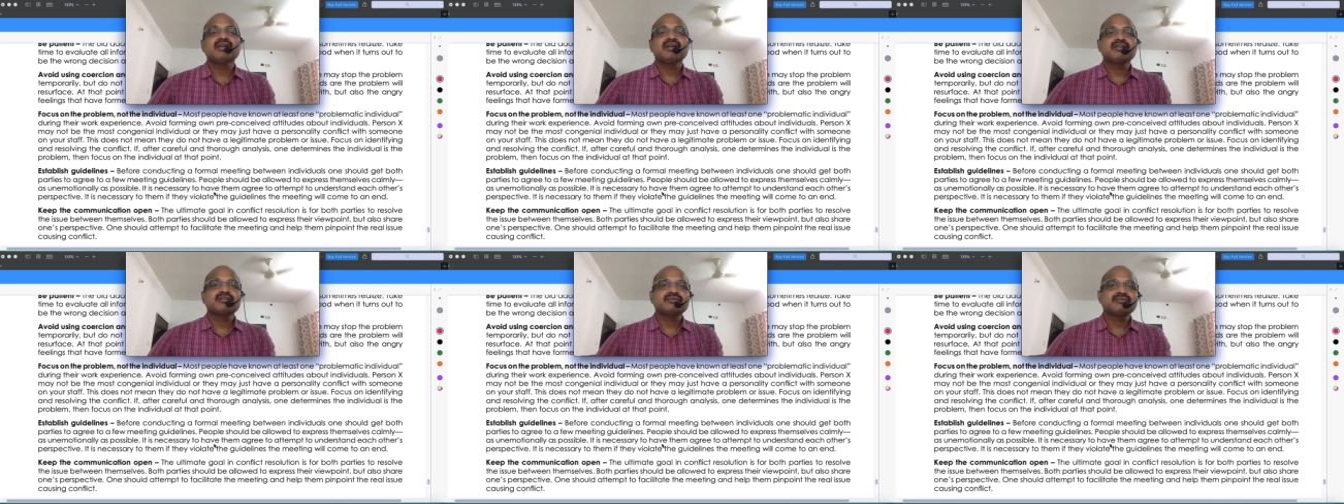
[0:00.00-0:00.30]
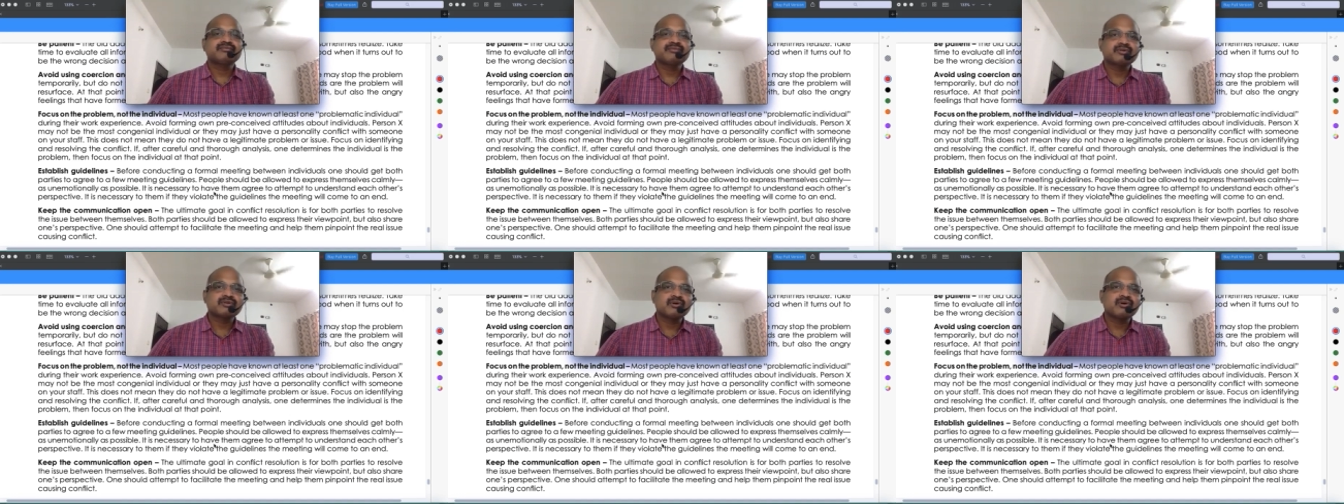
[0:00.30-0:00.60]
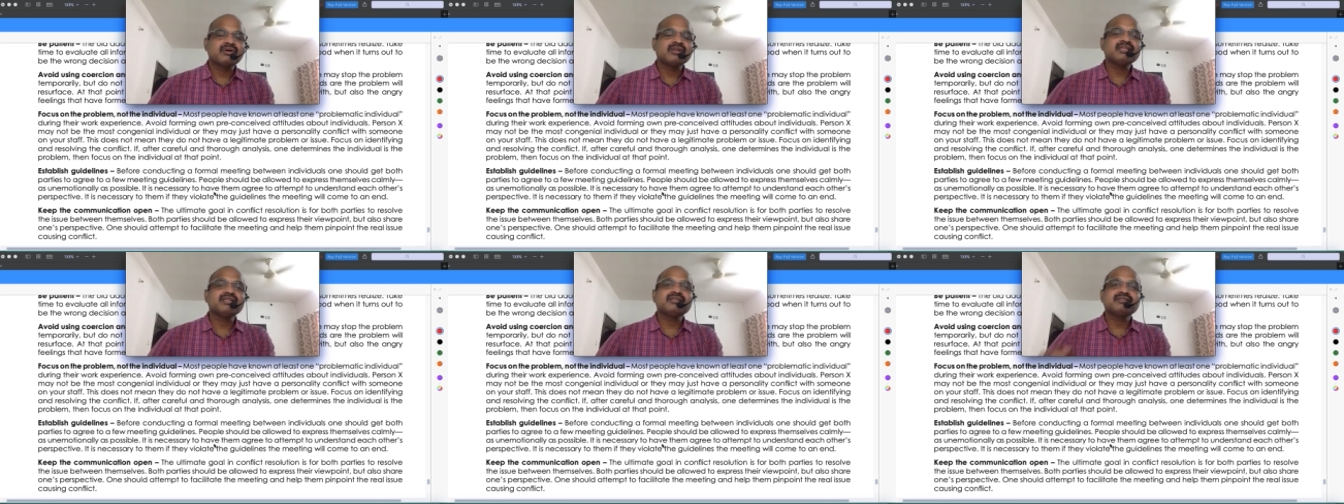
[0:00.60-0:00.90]
so for
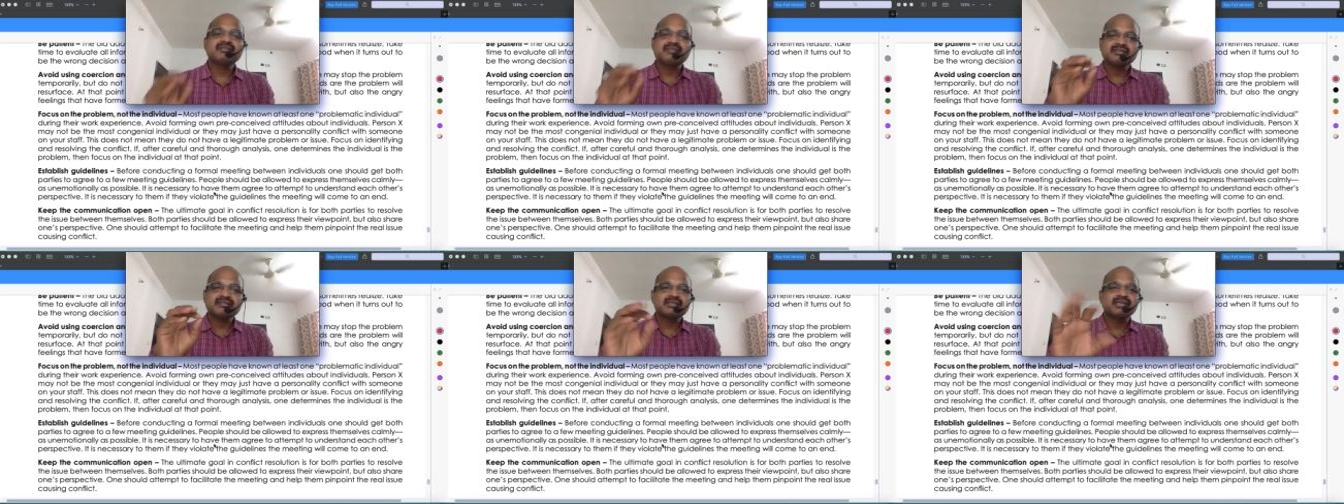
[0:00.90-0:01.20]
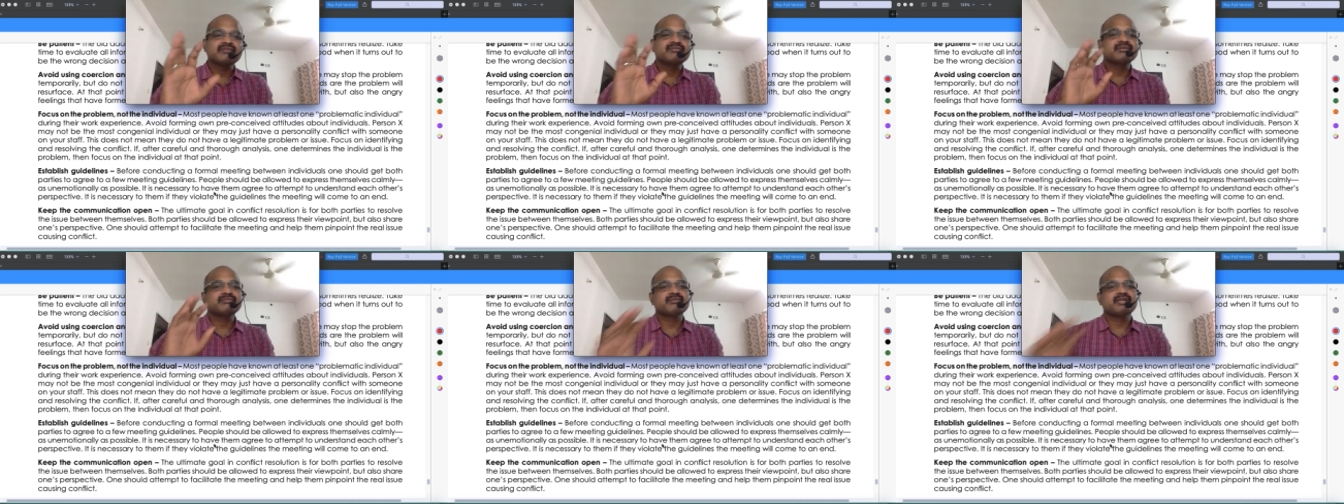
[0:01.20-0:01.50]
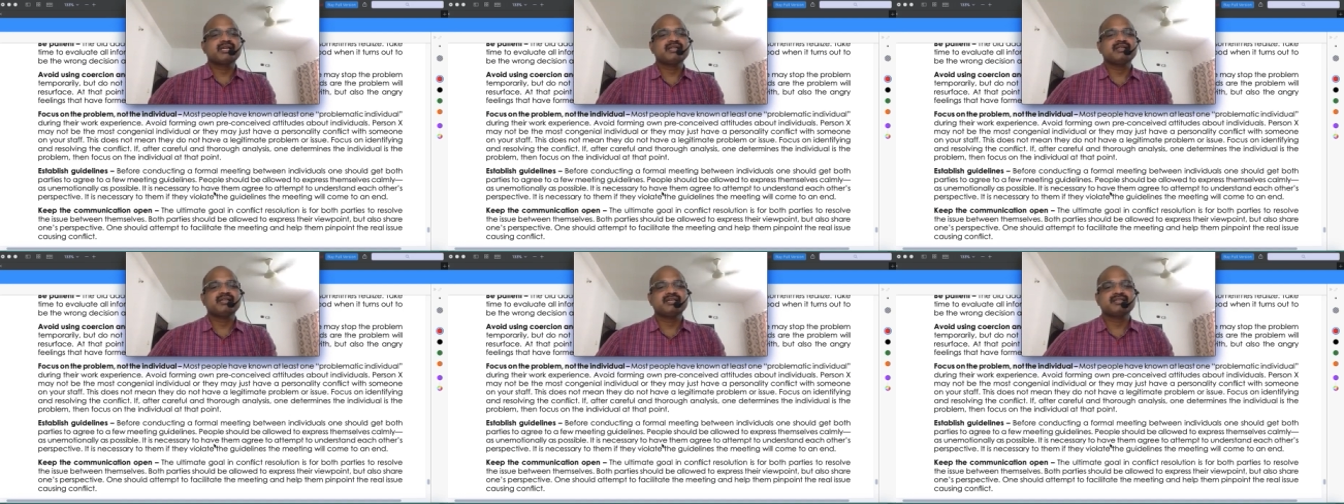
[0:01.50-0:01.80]
all these things give them
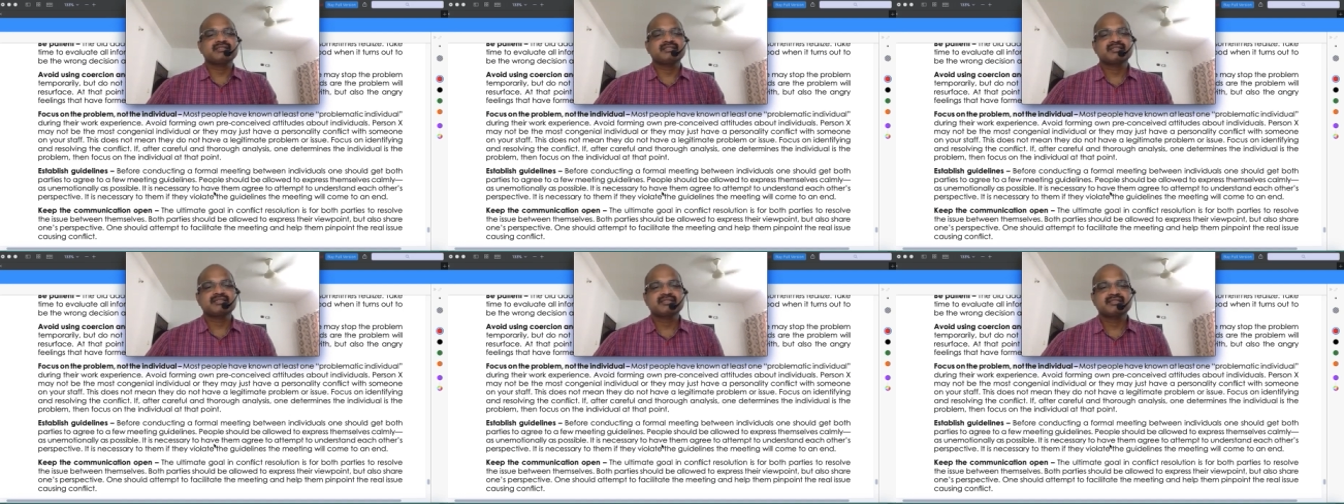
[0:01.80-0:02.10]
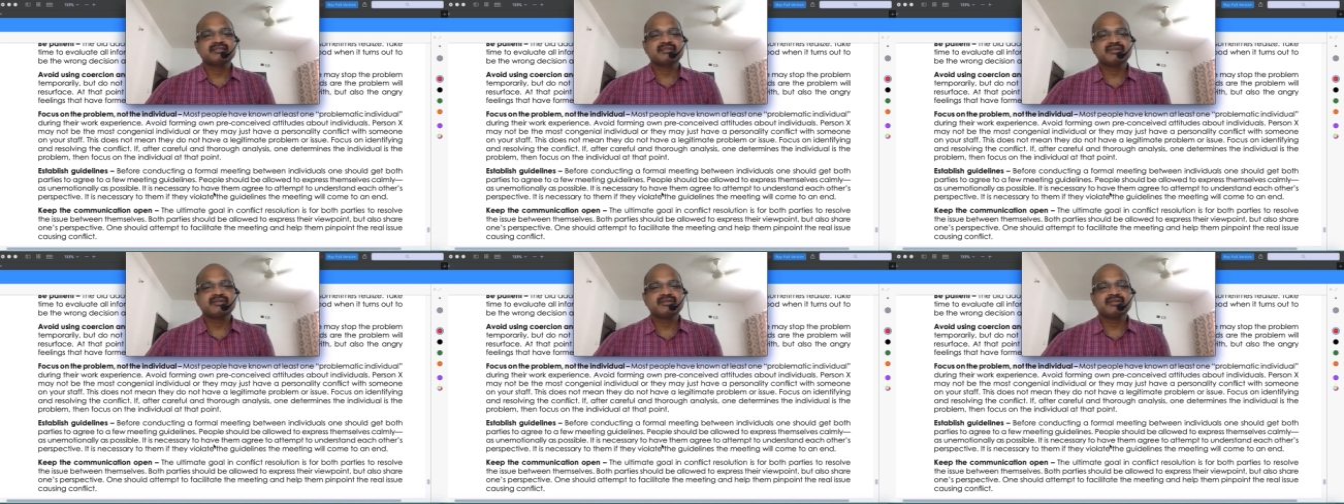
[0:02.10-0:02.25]
guidelines